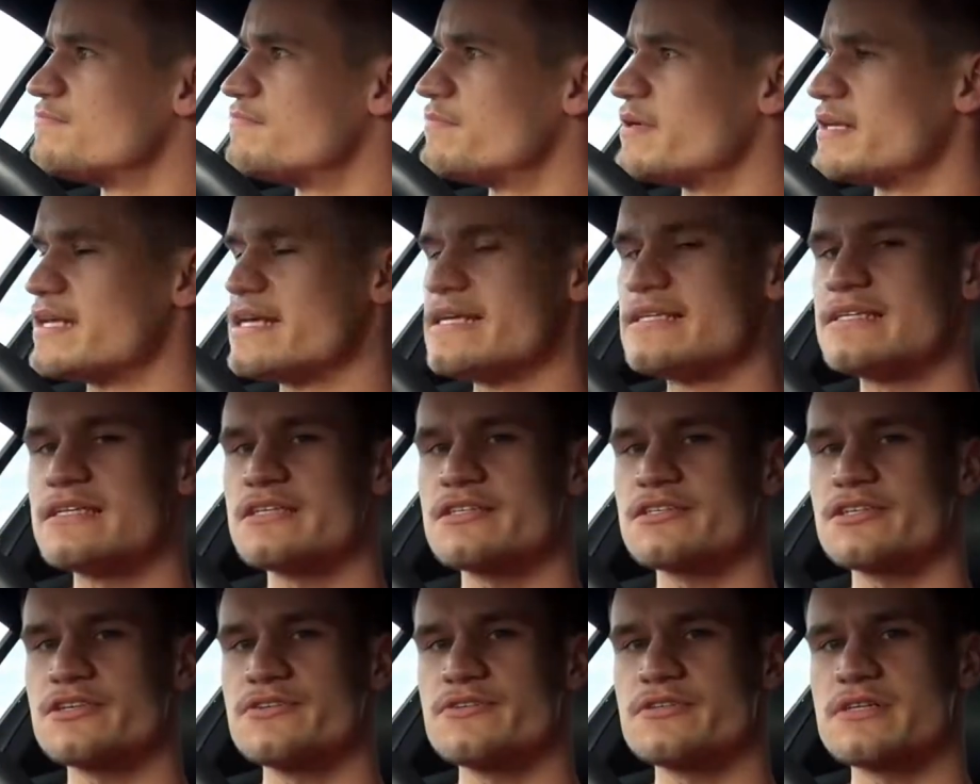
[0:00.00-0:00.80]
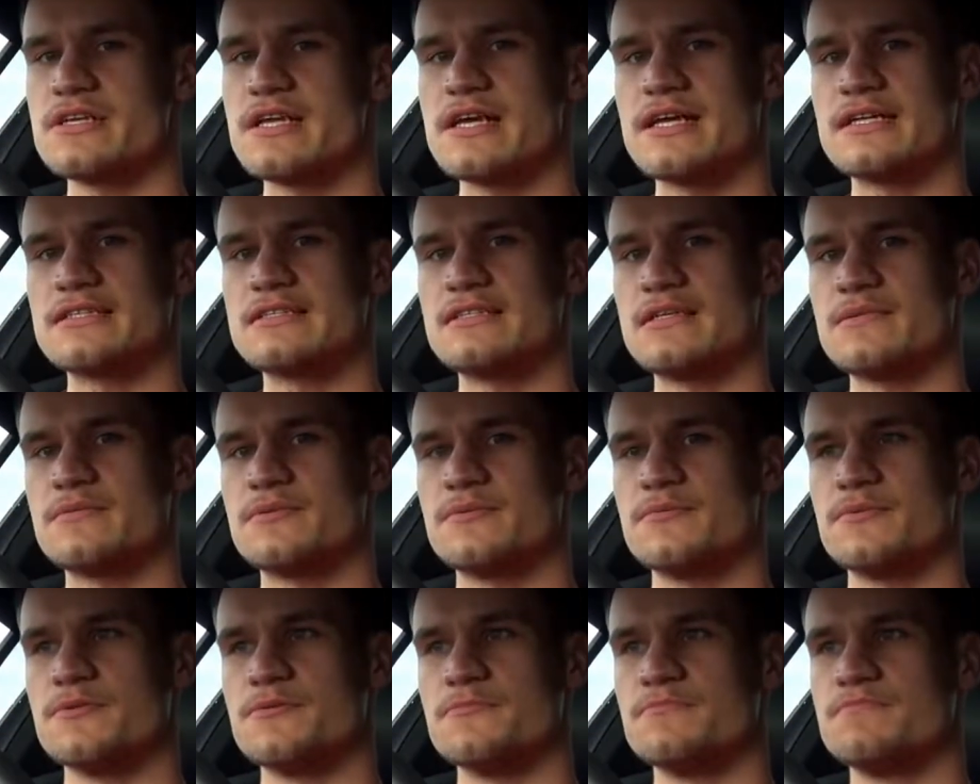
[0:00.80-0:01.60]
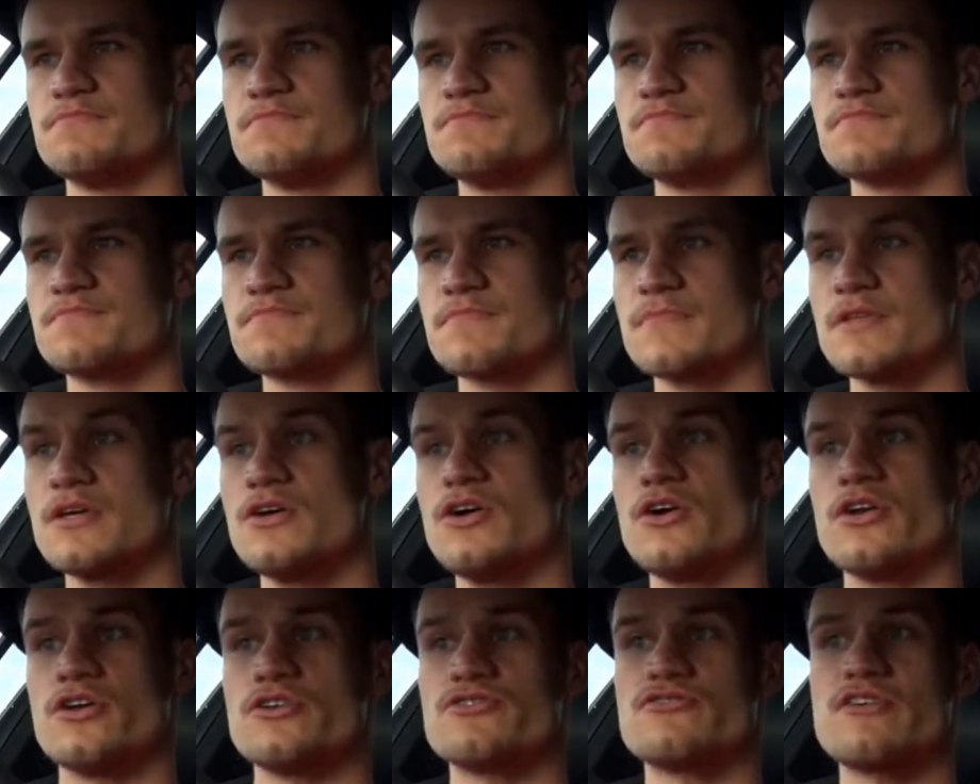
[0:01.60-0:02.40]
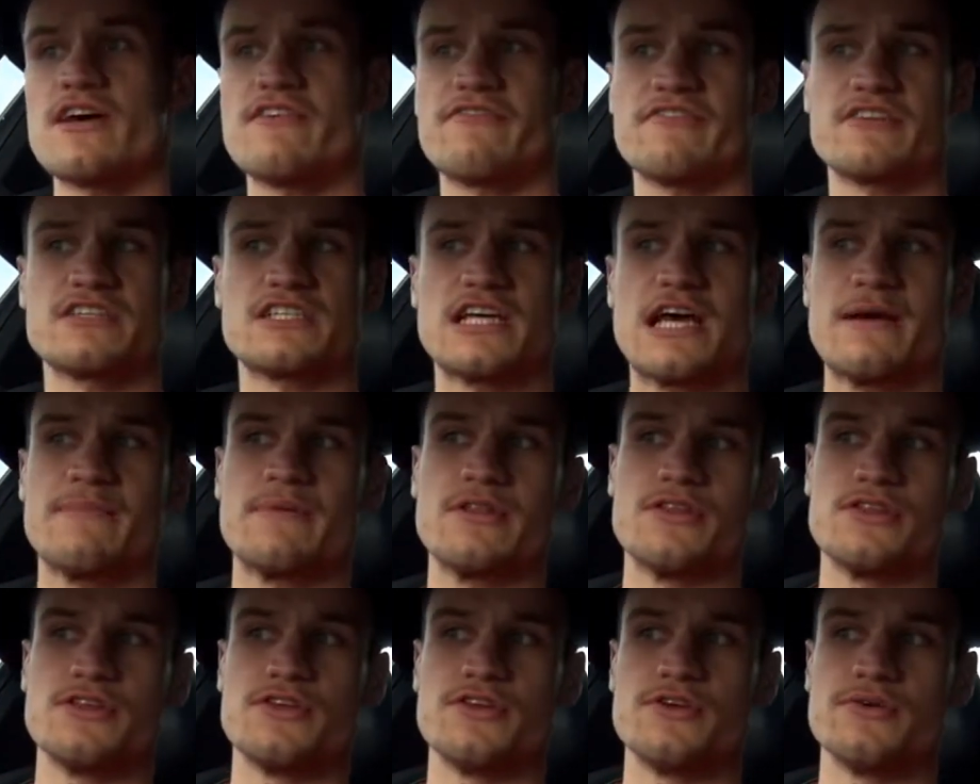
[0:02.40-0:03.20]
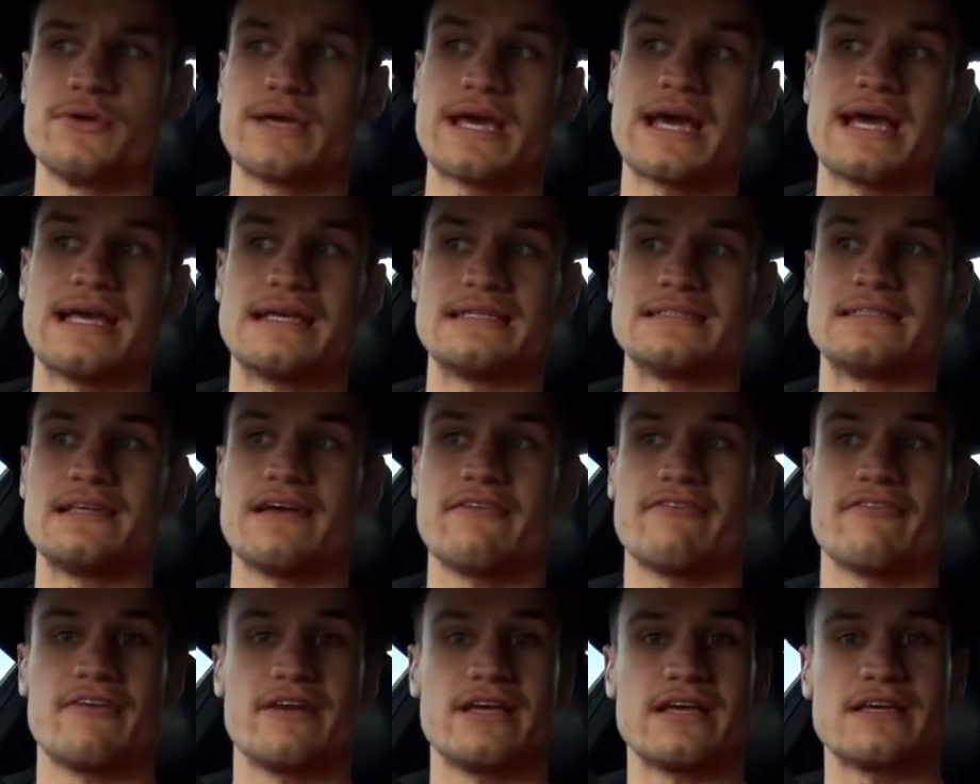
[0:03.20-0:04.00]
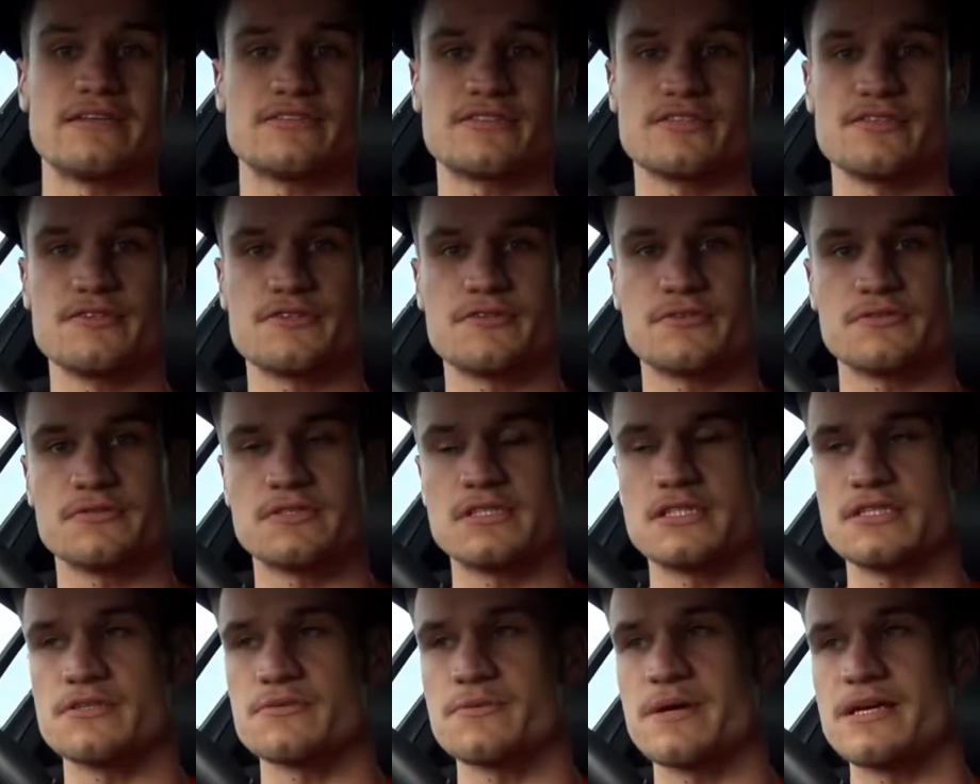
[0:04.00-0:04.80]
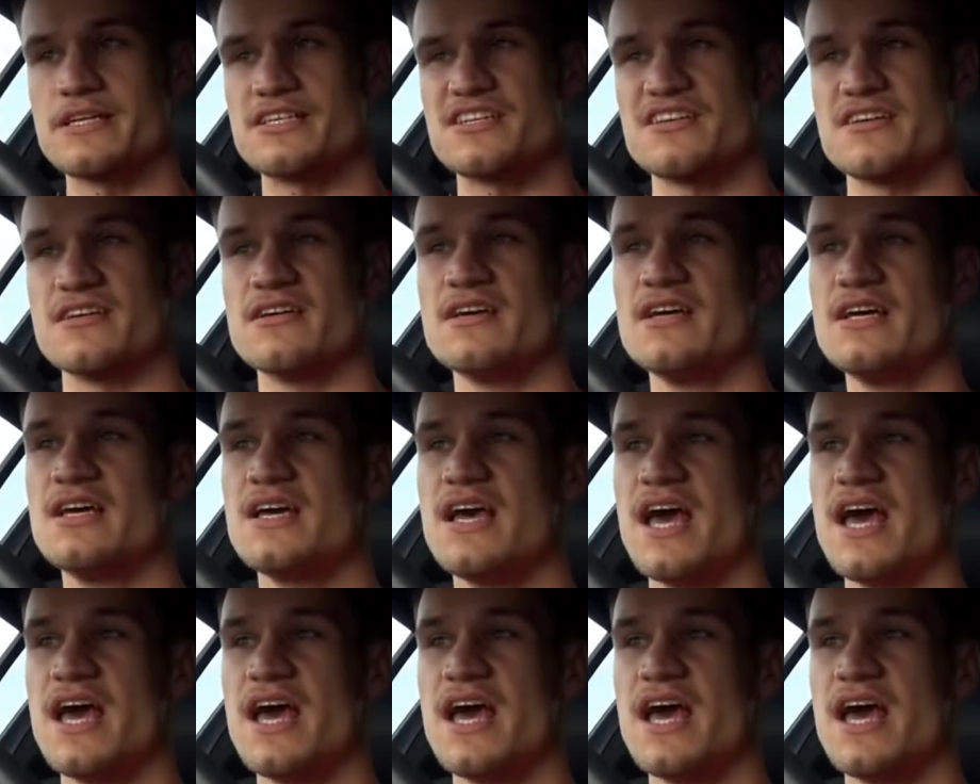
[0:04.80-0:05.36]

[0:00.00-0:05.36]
But is it socially acceptable? And a traffic jam in the UK is definitely a social situation.